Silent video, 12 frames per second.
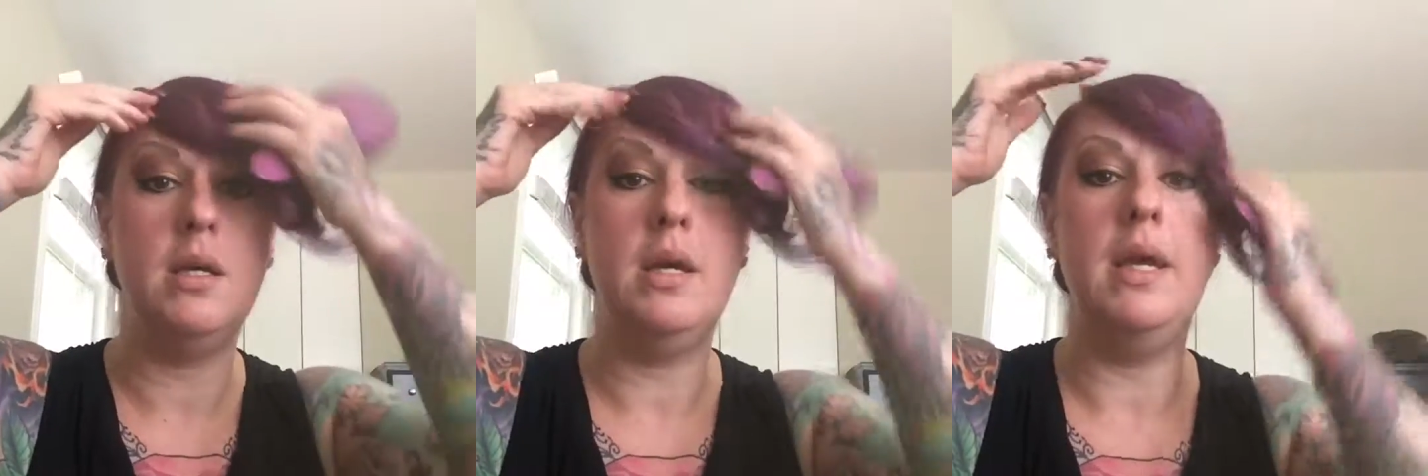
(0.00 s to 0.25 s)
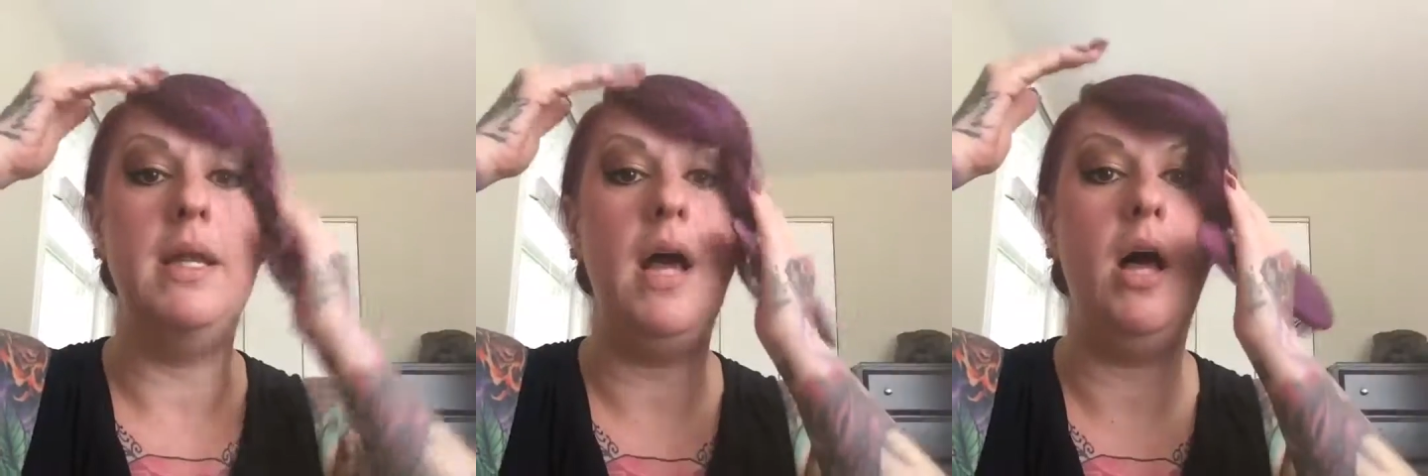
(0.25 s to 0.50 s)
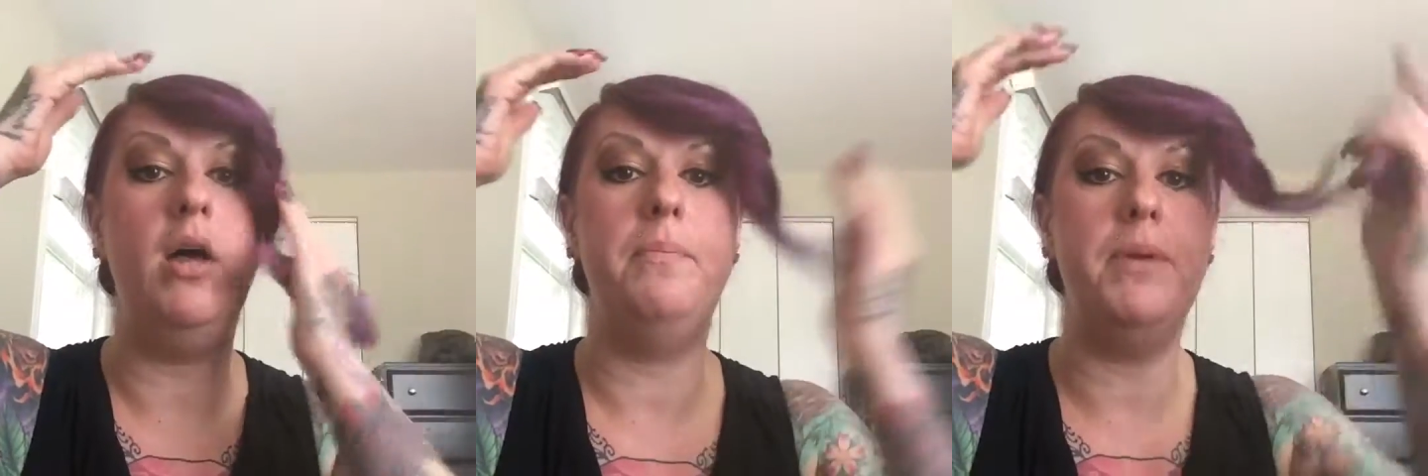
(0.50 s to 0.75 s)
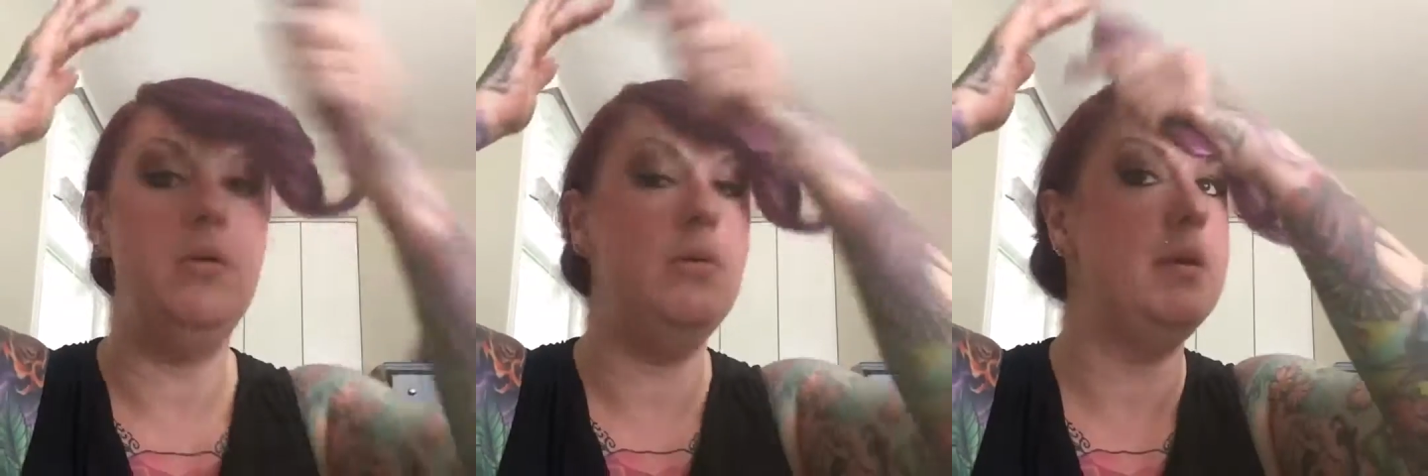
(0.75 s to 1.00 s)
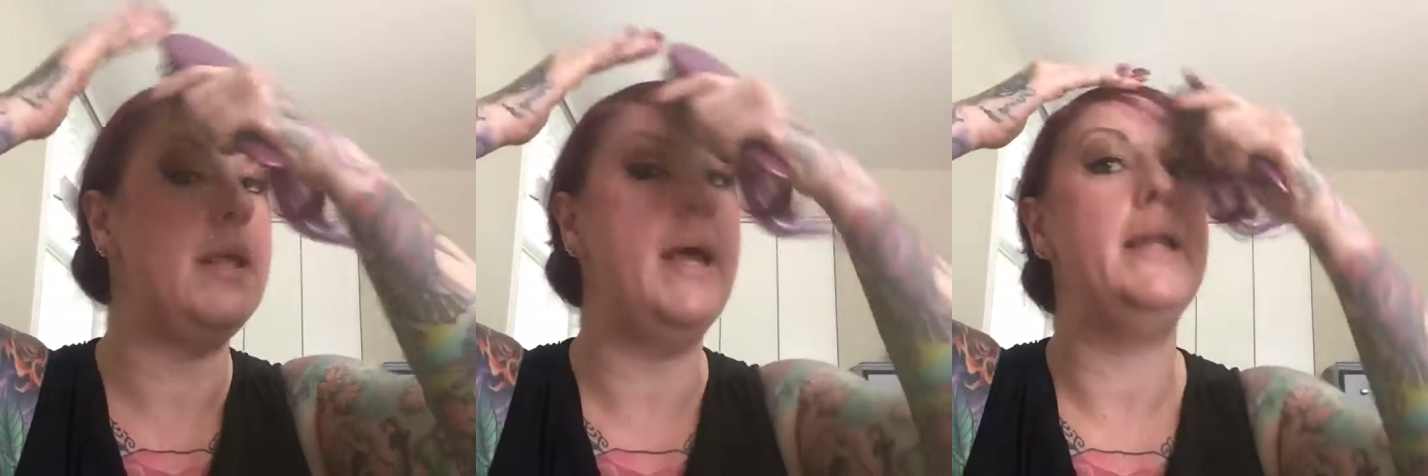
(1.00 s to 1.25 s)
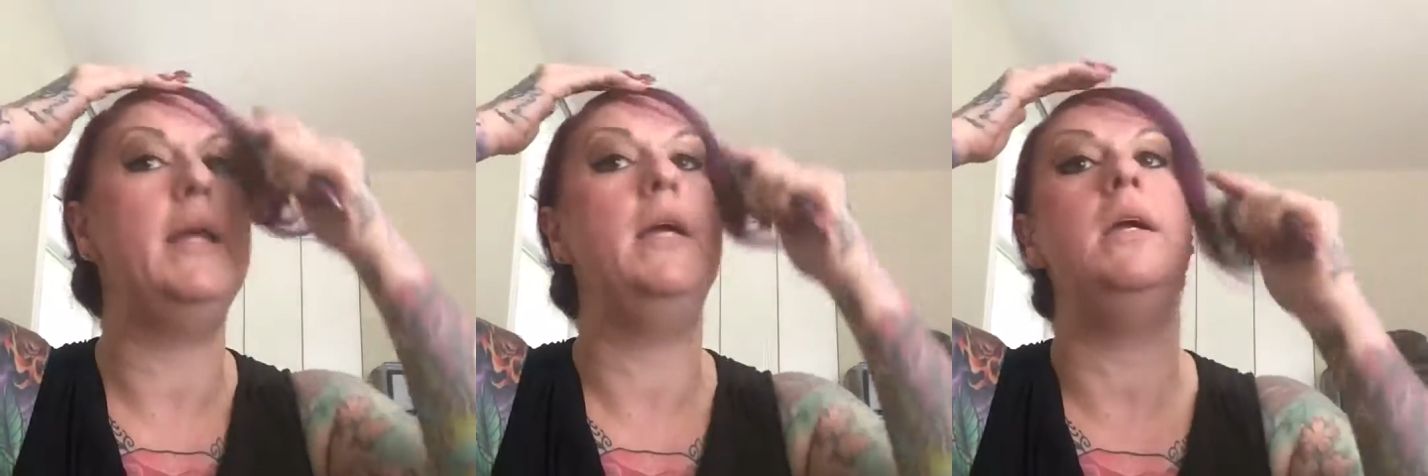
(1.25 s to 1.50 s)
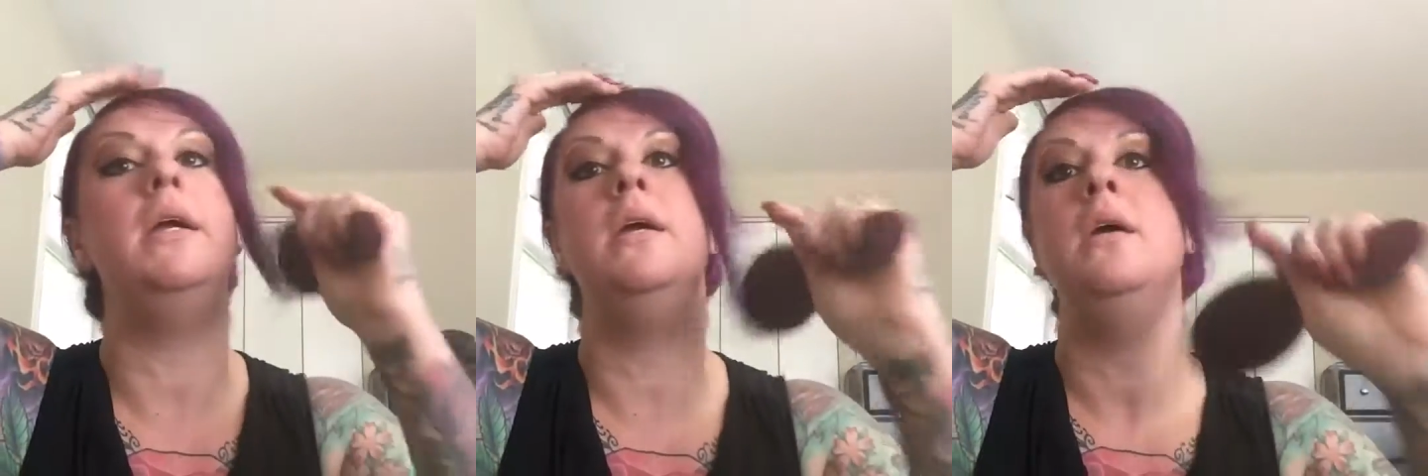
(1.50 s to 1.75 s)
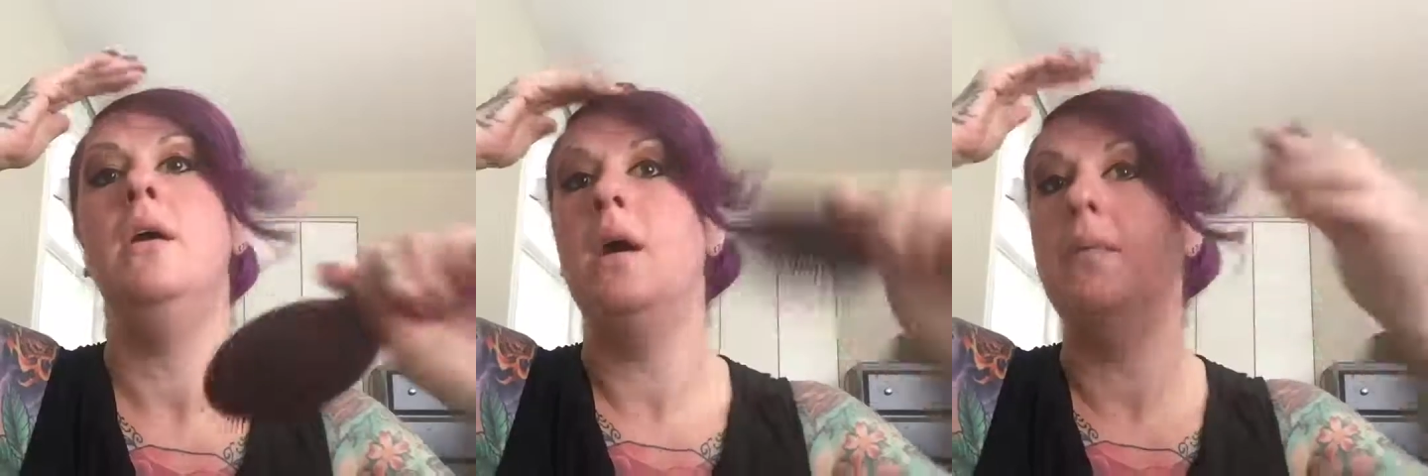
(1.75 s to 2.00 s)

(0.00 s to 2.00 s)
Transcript: and help you with any